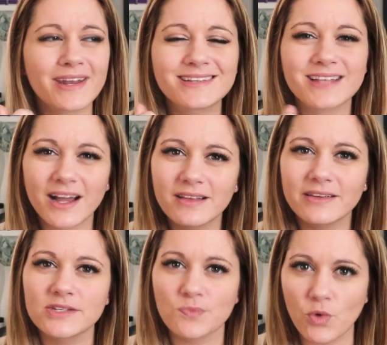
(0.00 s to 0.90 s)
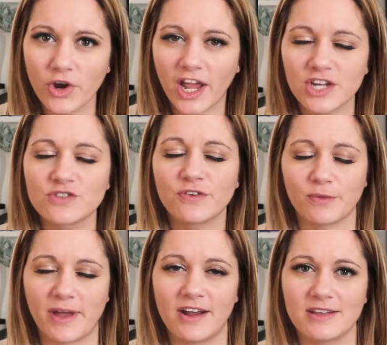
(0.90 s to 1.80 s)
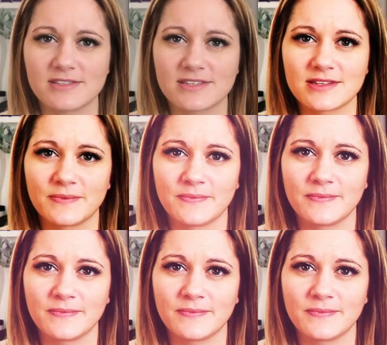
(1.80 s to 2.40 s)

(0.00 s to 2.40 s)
what exactly is mortgage forbearance?